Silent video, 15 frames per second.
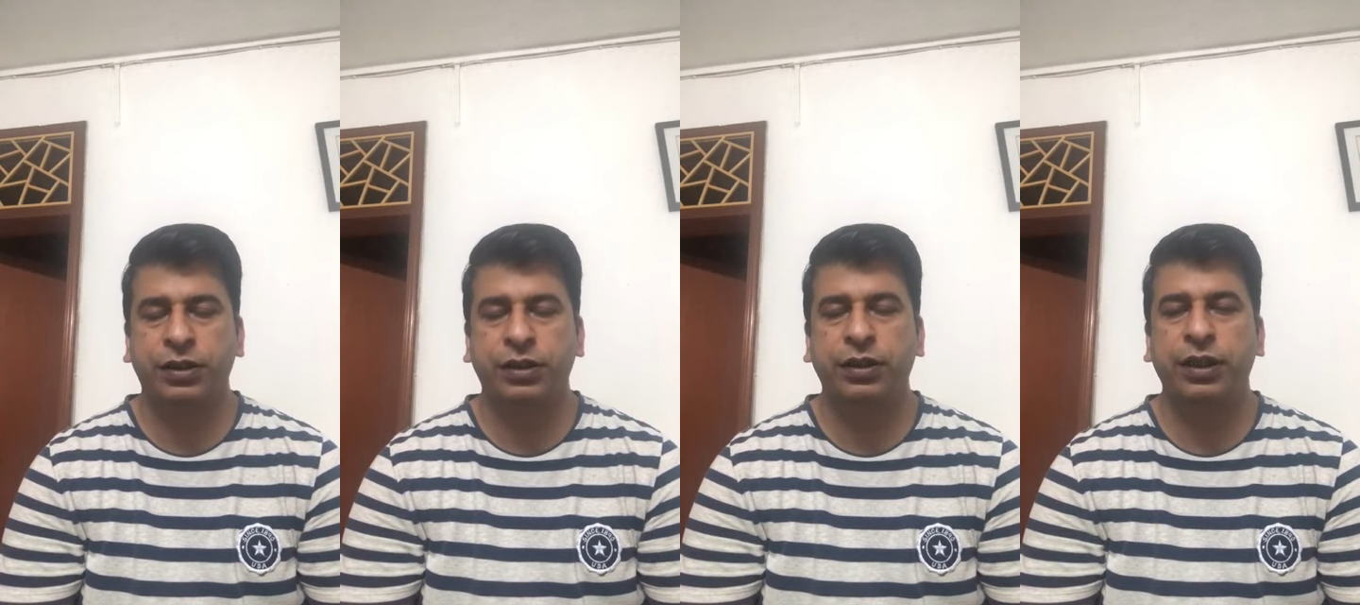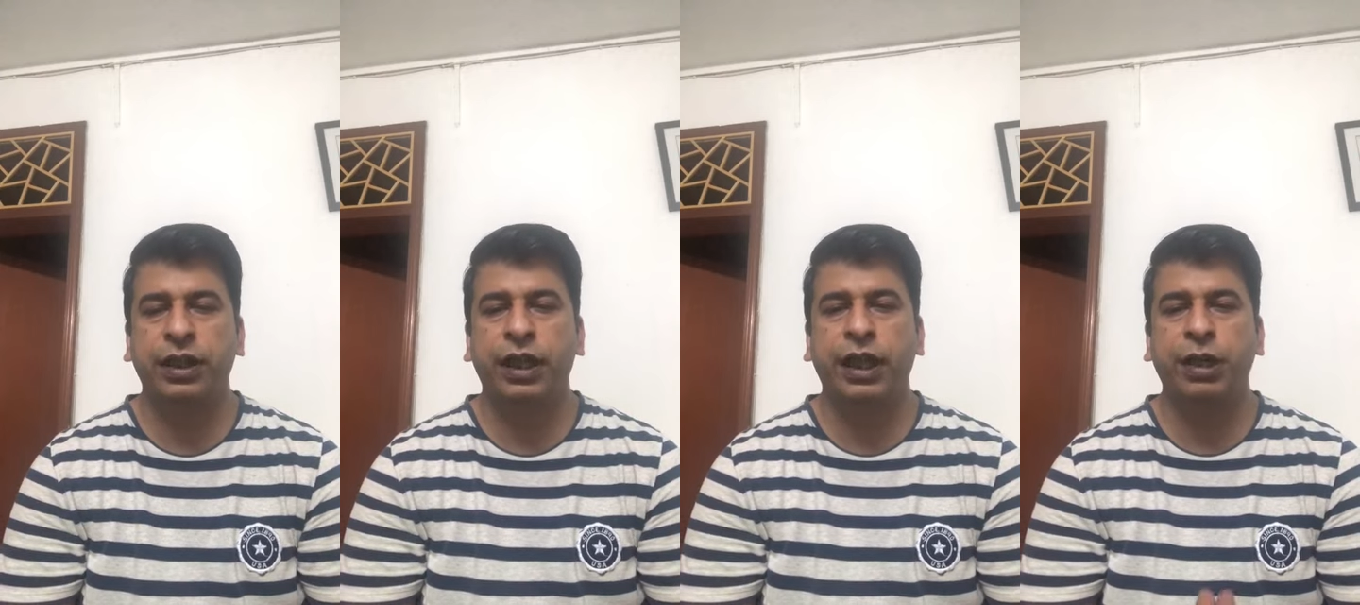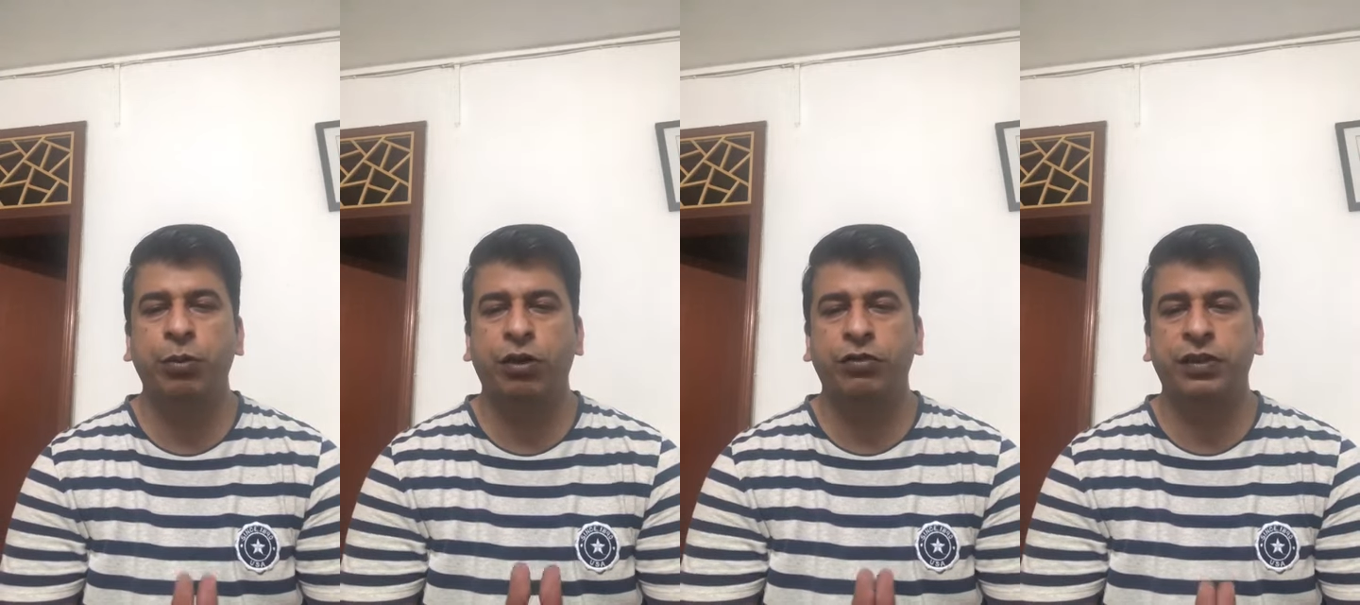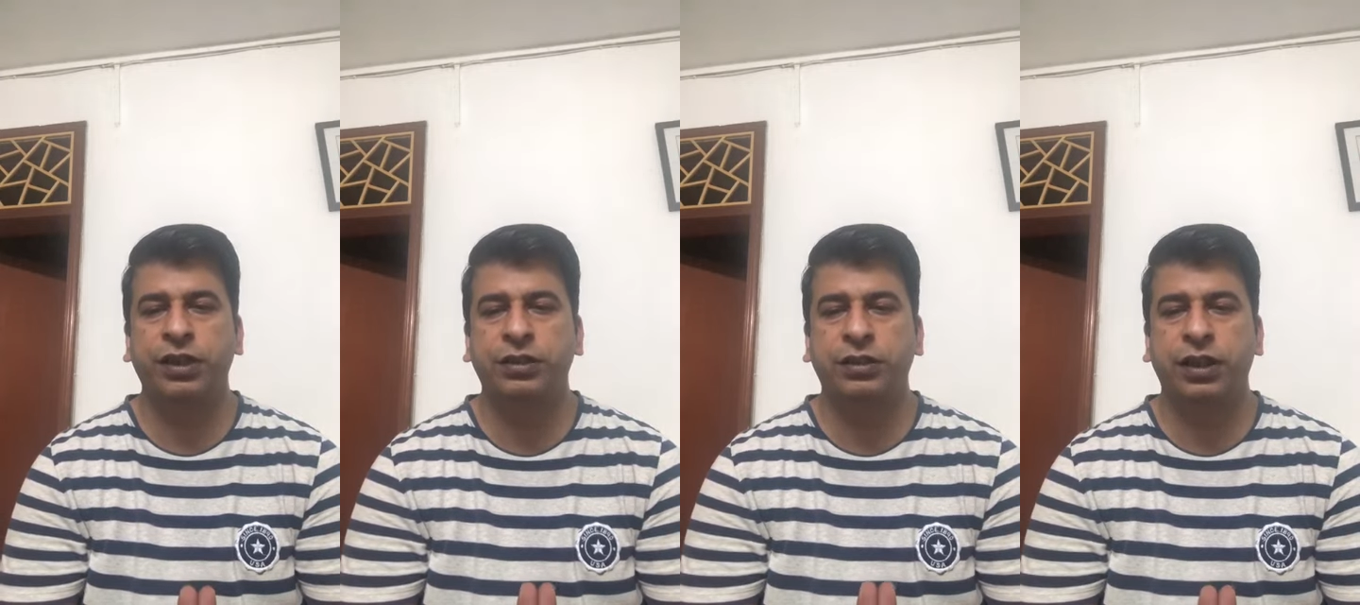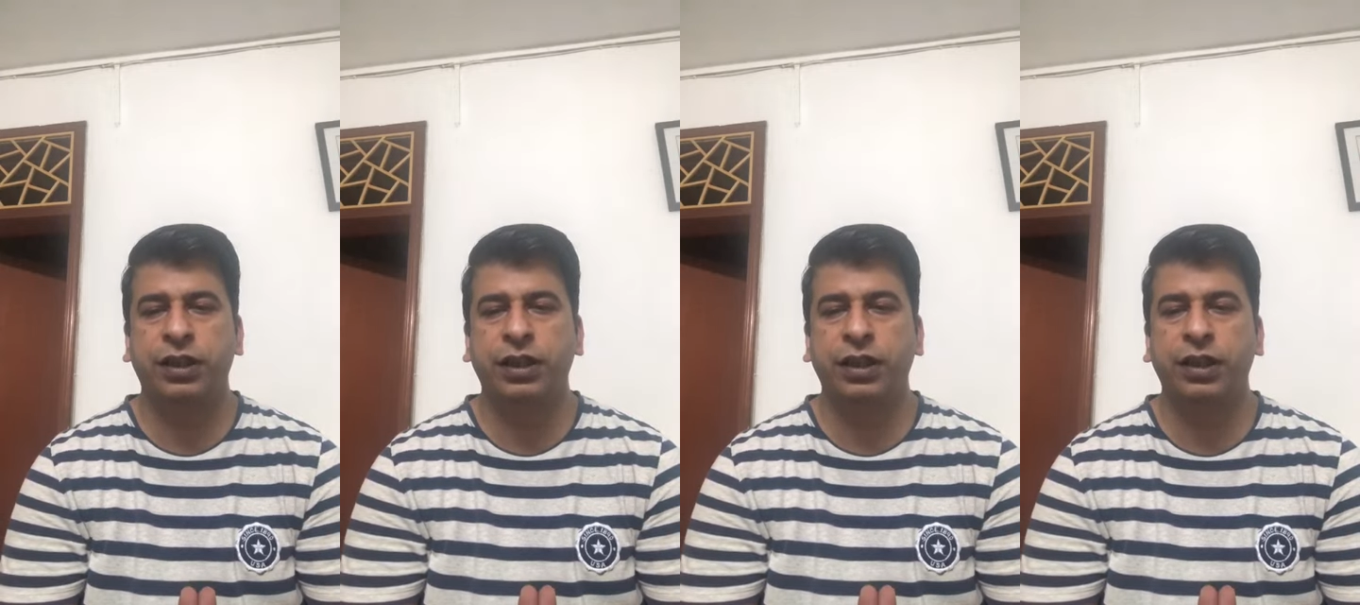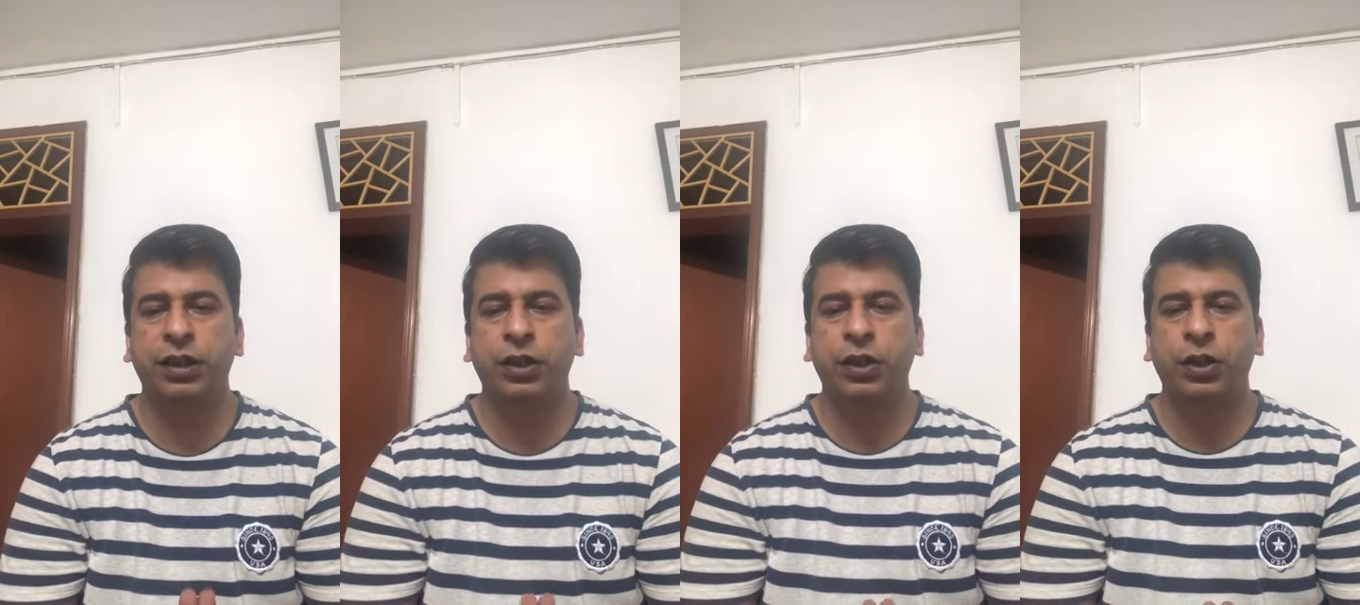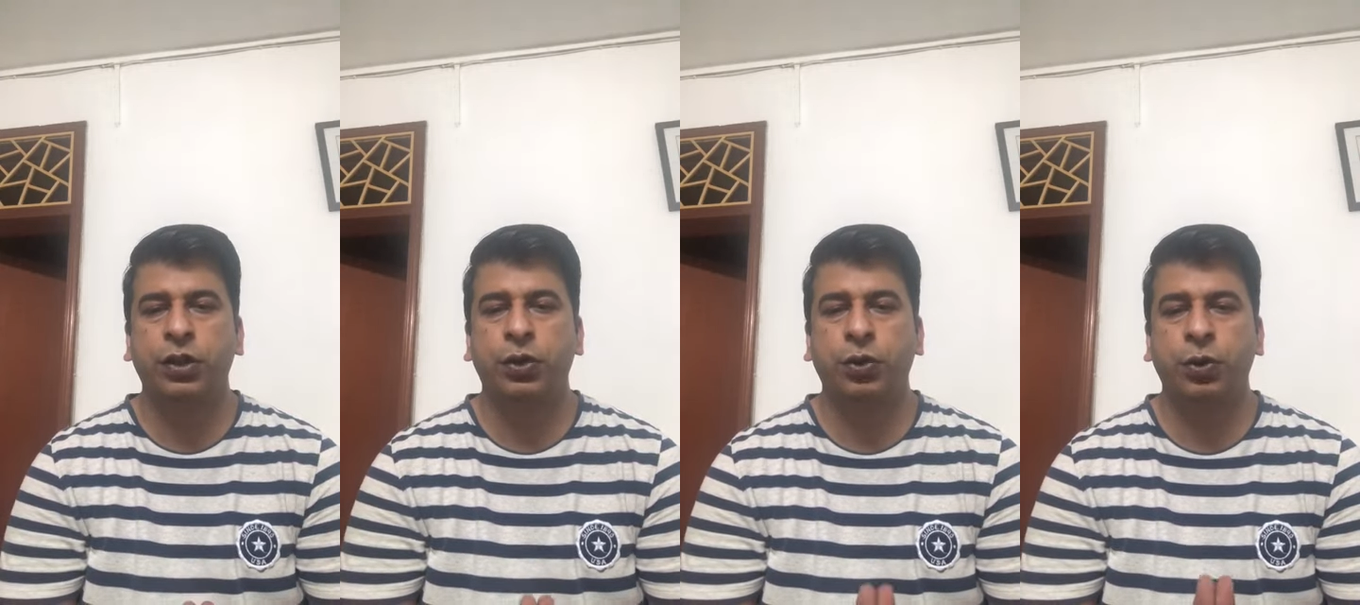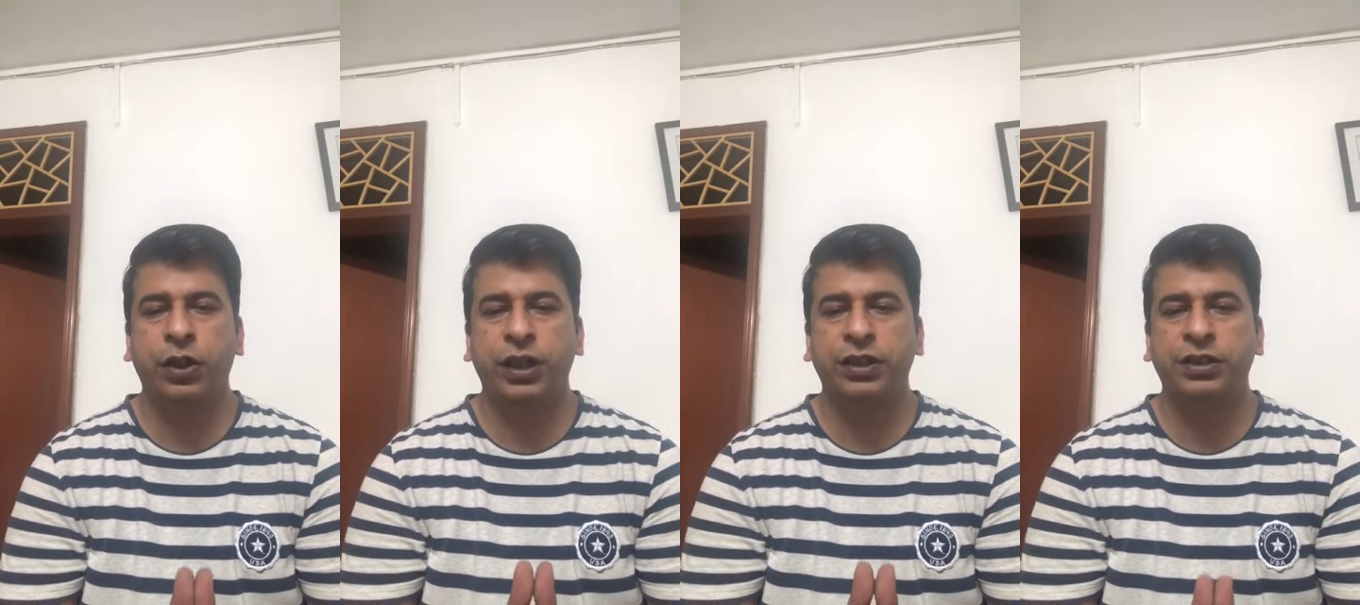The aim of this study
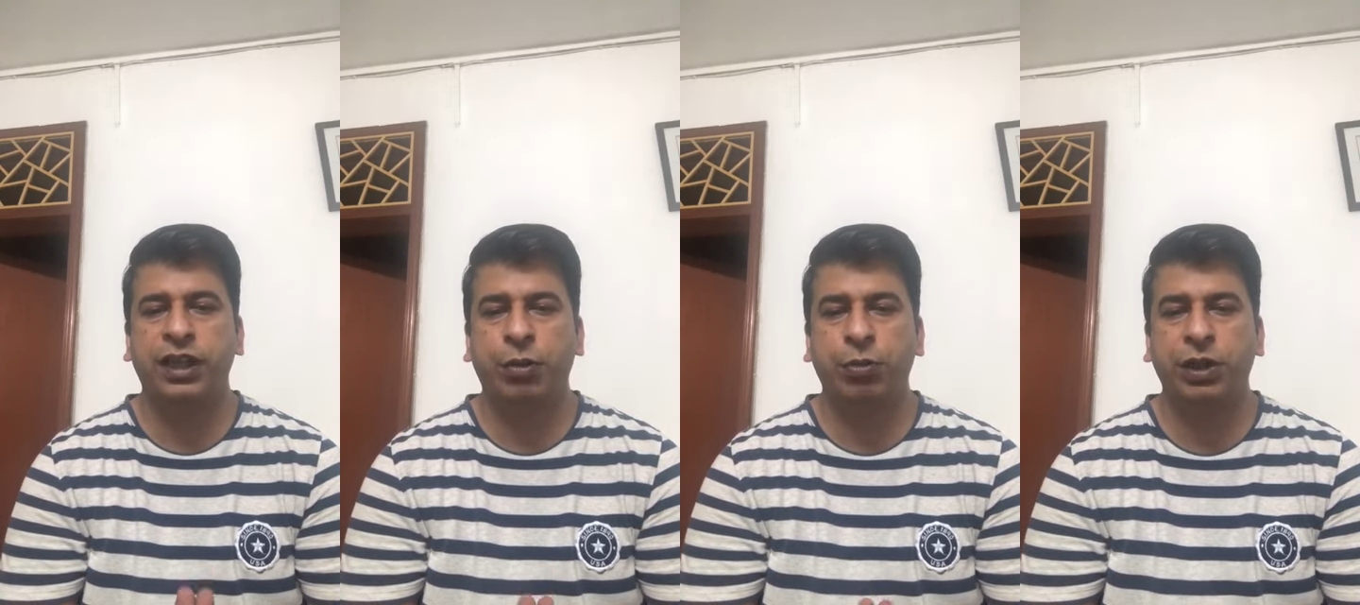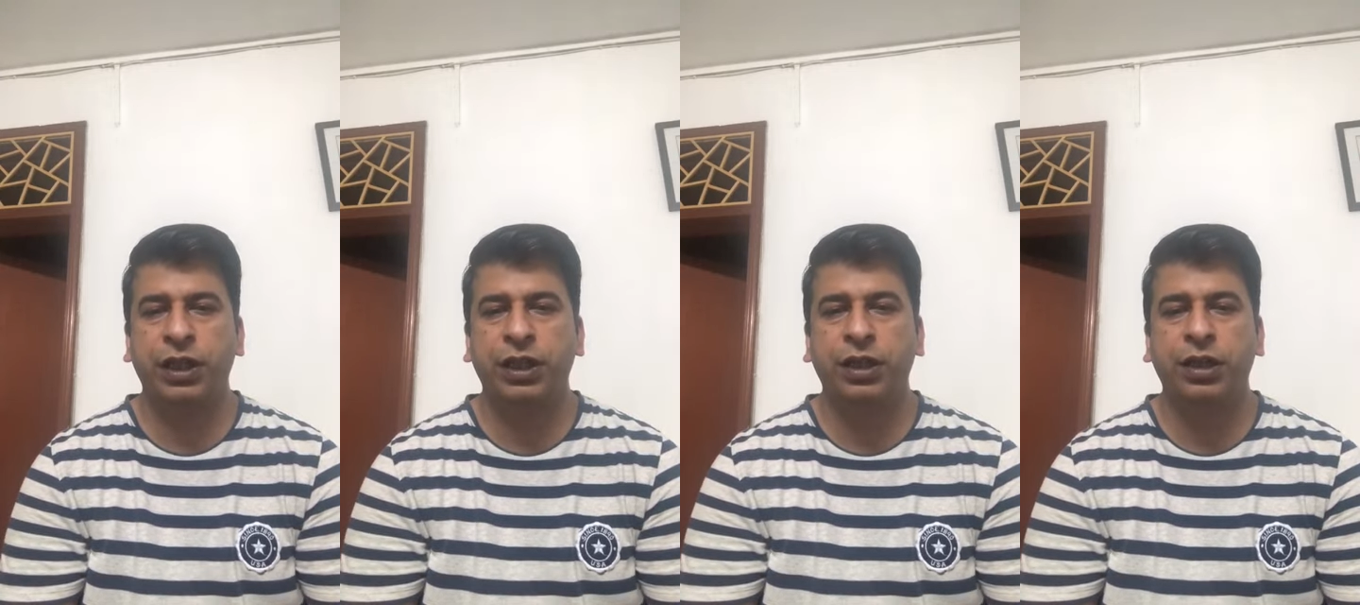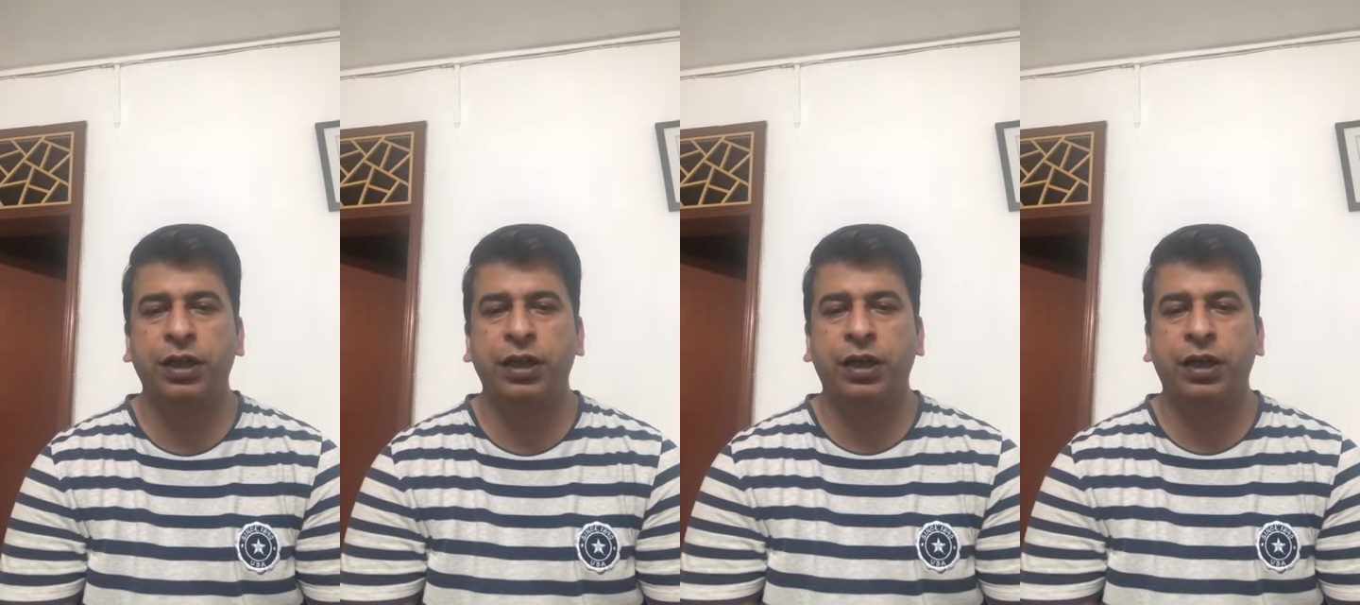to examine